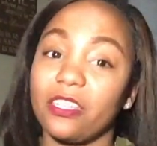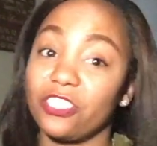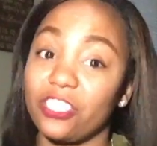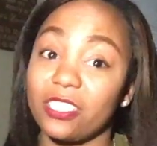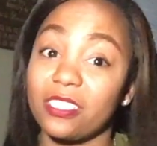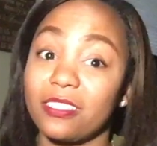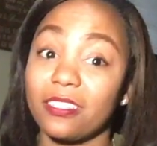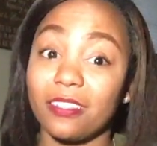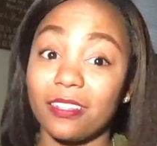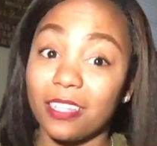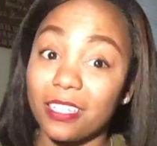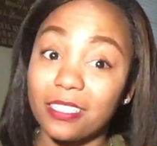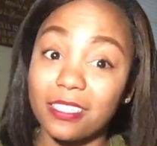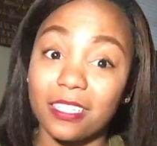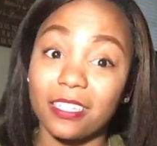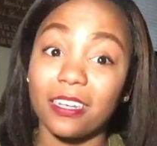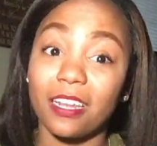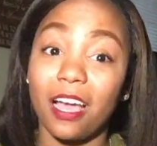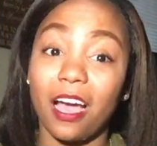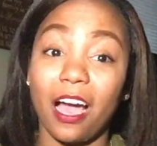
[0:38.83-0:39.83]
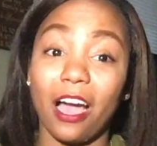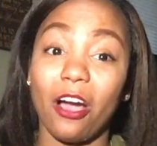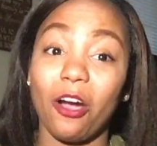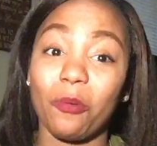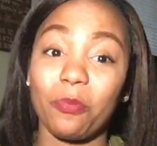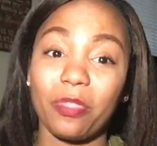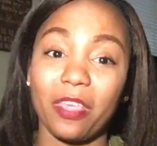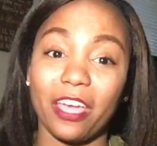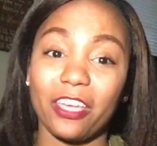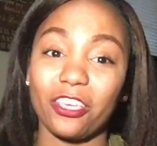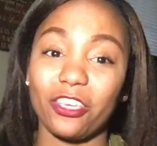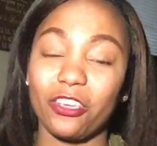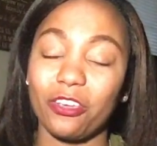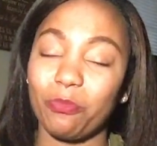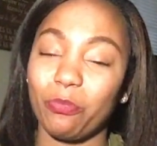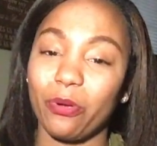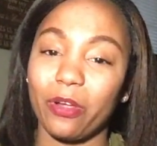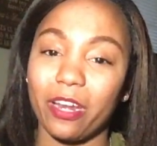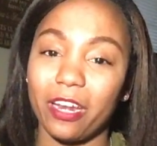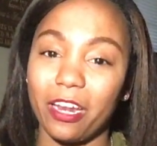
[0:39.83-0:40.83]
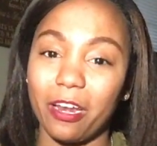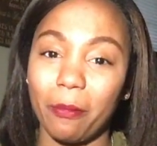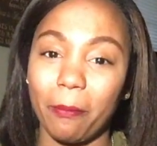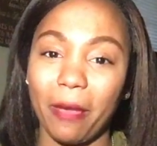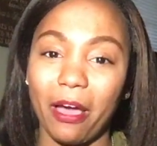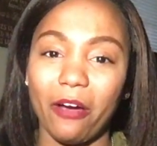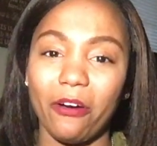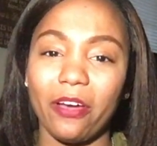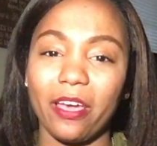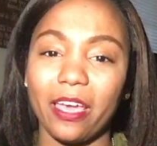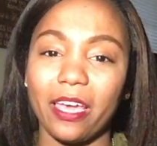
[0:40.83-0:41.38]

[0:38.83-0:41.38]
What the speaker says: just listen. I hope that you printed them out.